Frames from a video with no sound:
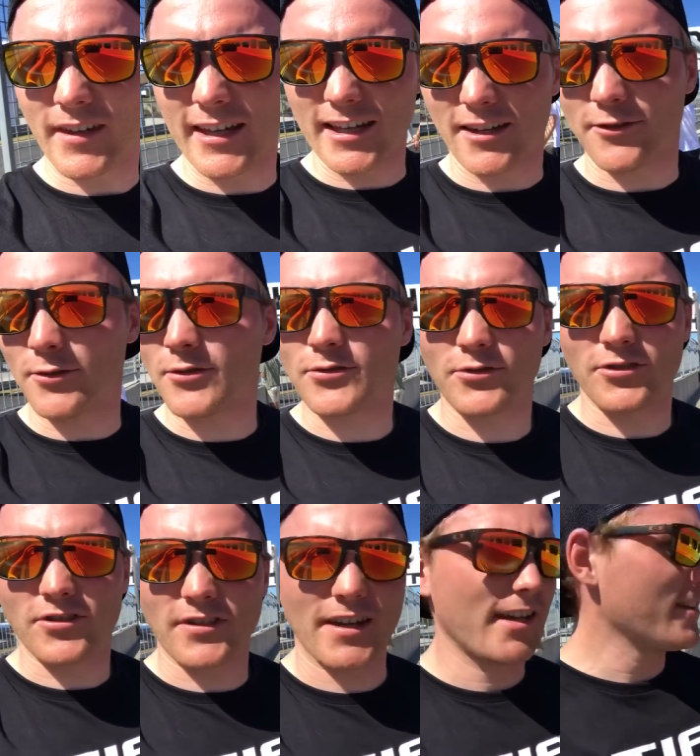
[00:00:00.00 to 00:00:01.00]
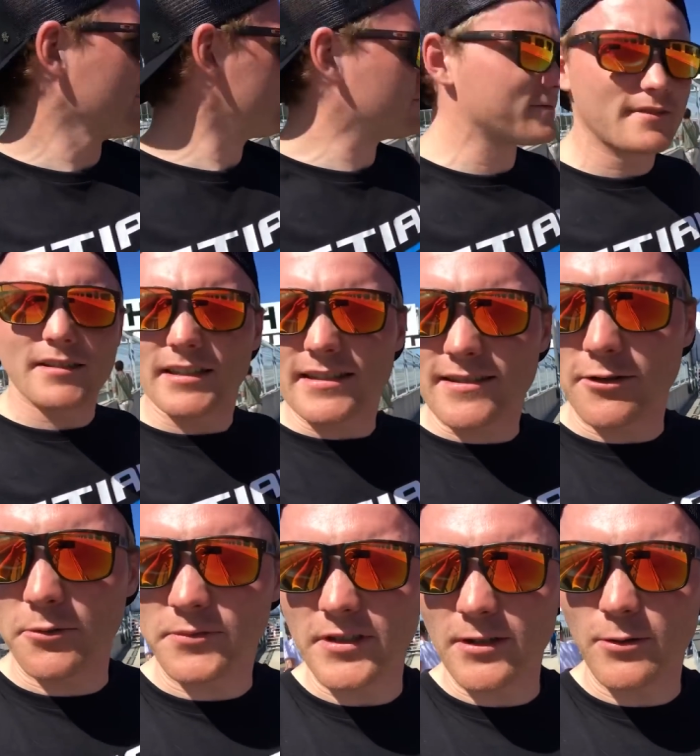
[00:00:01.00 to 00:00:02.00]
Here at Rudskogen today, it's
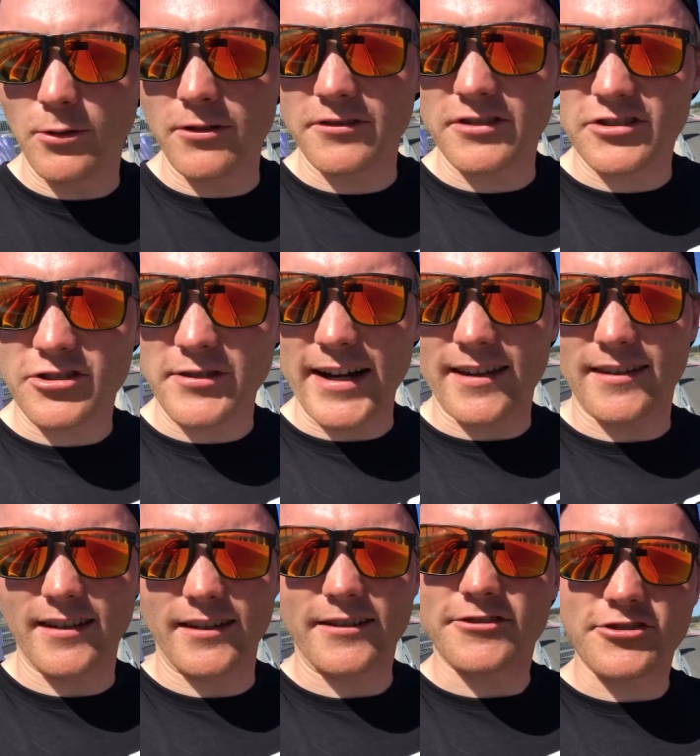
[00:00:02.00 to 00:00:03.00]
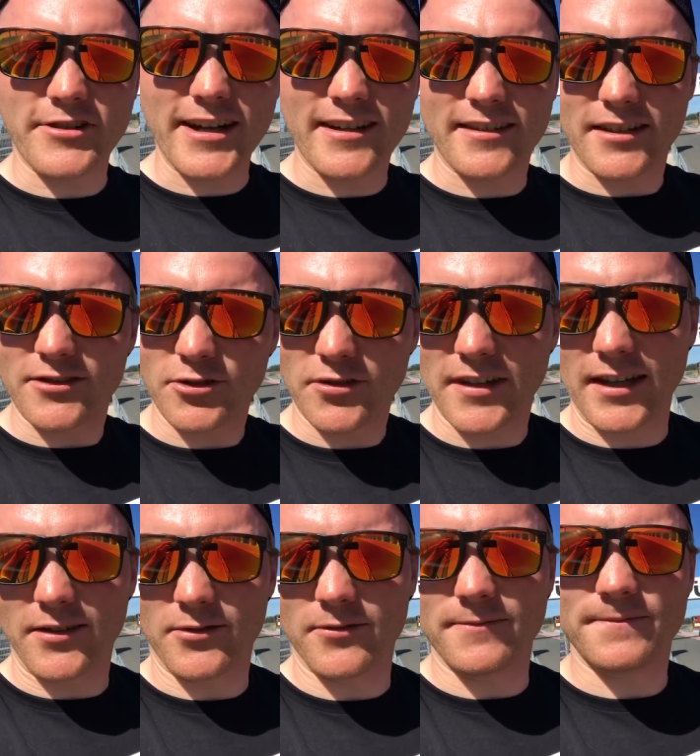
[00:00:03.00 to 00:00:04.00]
something called Trackday. day,
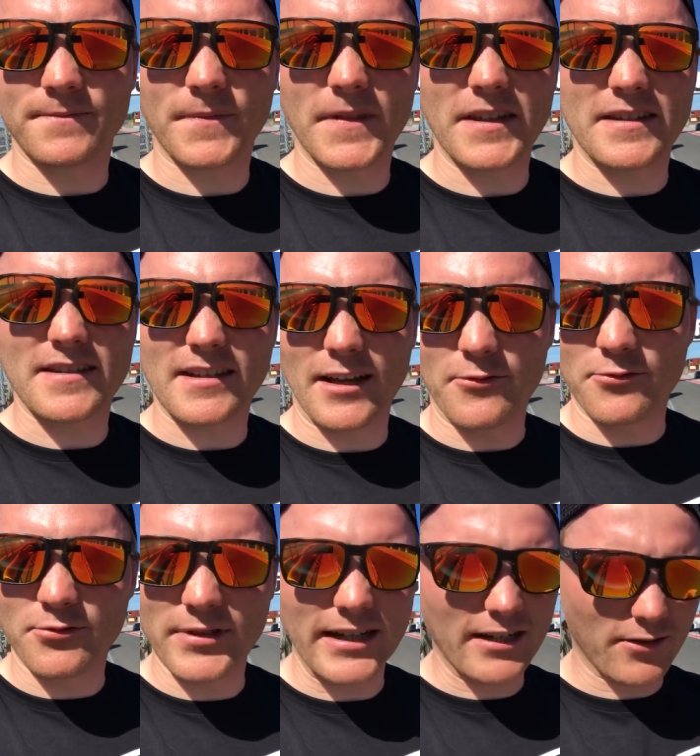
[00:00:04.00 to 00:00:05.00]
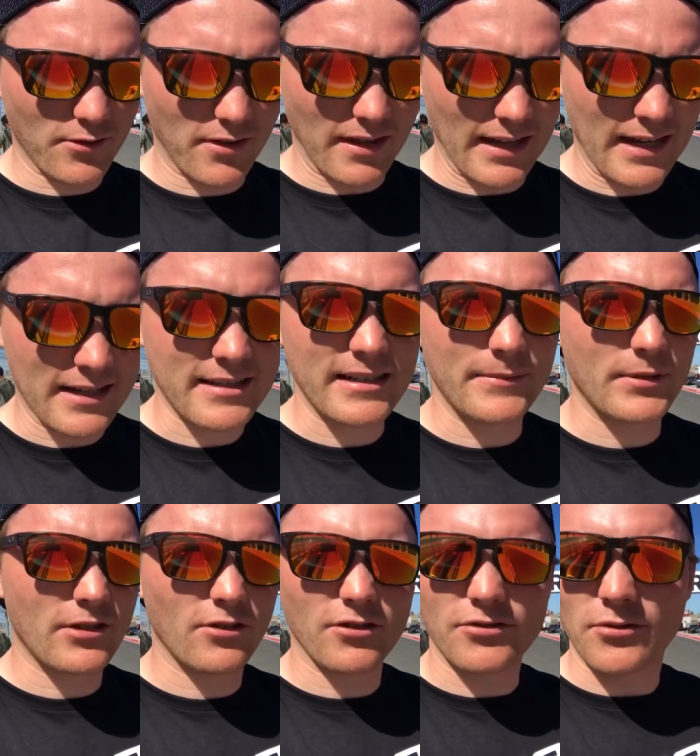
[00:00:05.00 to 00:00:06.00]
trackday.no. It's a really good thing actually
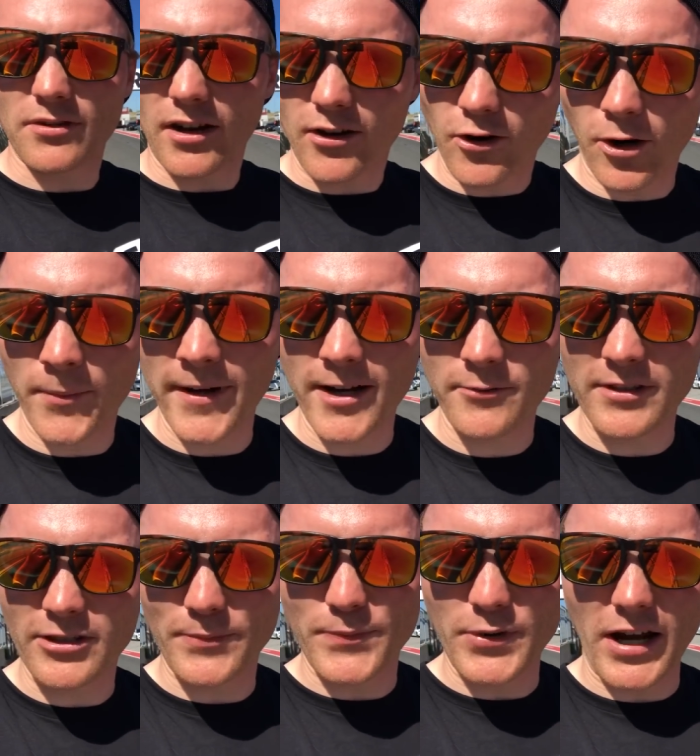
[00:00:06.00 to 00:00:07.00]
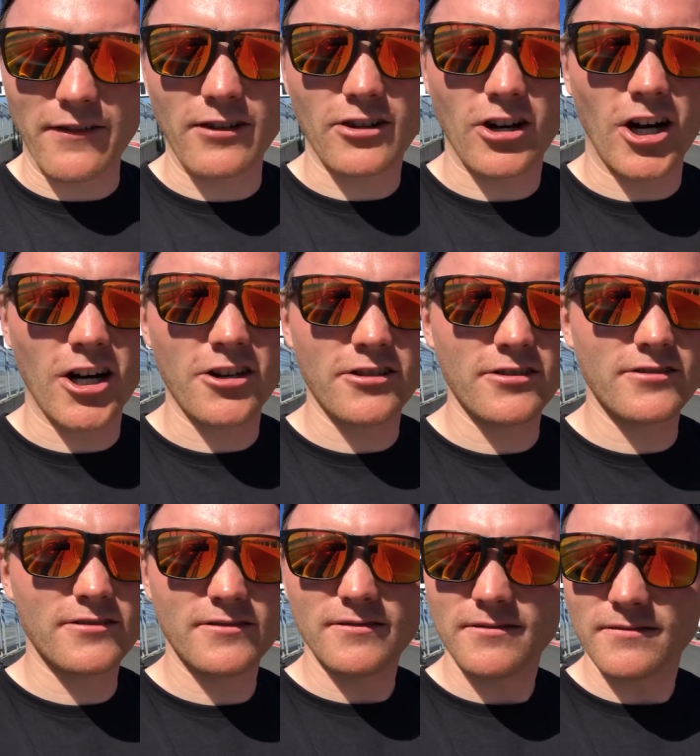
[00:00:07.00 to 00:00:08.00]
because you can come here with your private car,
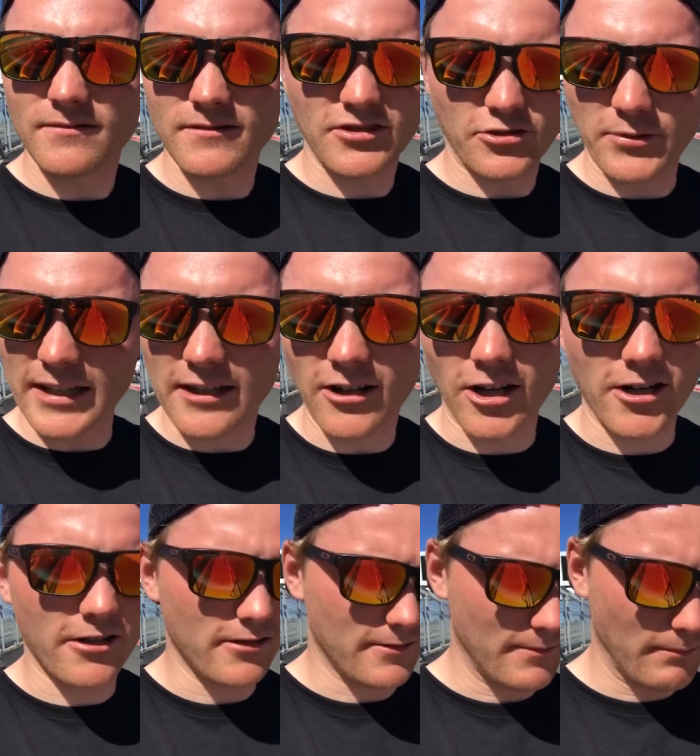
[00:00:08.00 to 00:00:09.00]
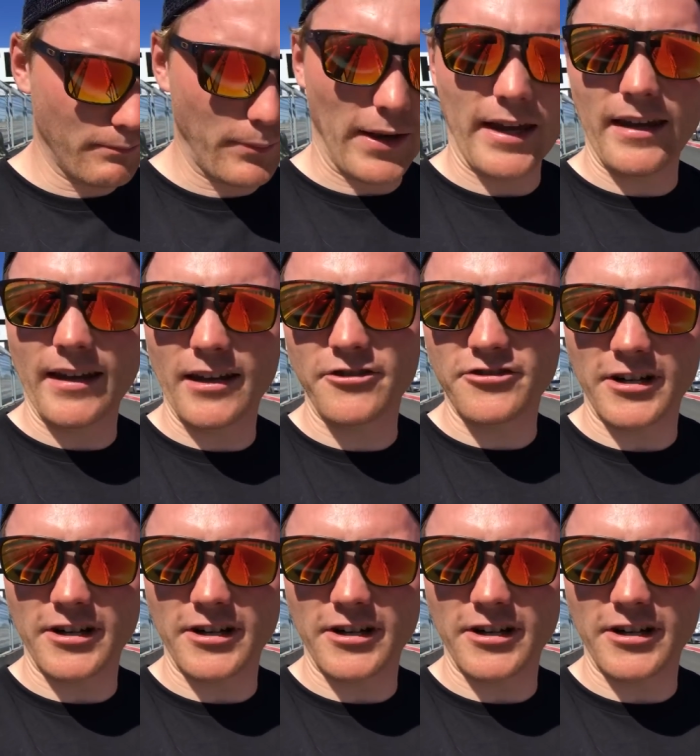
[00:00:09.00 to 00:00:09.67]
street car, pay and